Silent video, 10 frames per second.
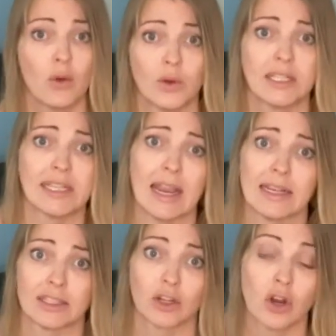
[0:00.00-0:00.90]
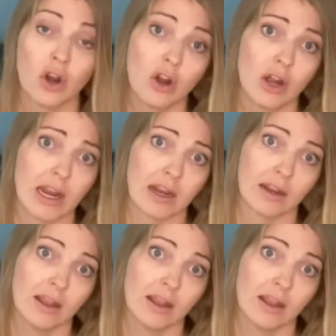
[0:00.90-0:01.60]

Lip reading: would say is occurring,